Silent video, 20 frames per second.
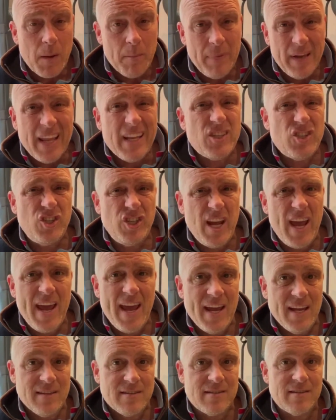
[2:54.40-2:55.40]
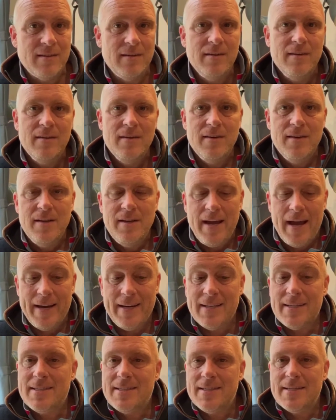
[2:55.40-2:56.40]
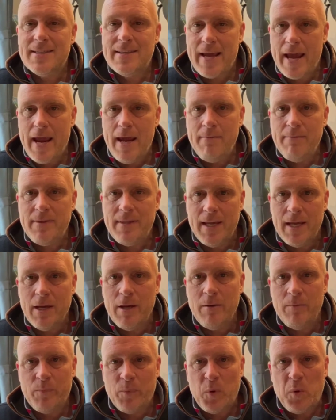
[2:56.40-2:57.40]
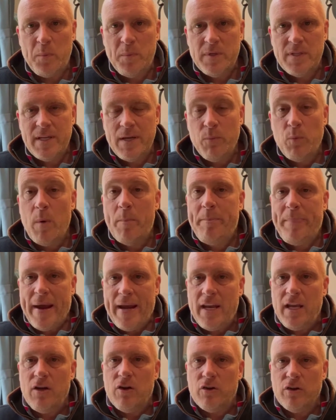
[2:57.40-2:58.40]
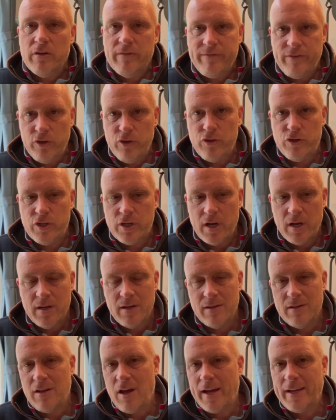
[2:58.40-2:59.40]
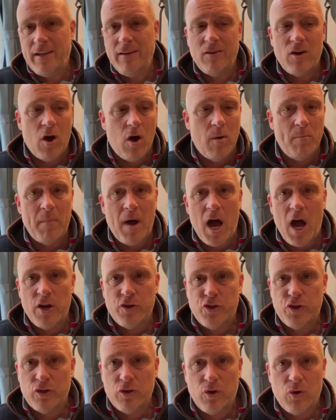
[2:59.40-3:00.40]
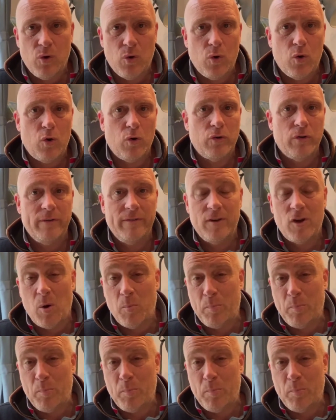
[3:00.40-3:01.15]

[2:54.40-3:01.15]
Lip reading: But that's shares. And it's the same thing in property. We're betting on the future. Like you've got a margin call or you've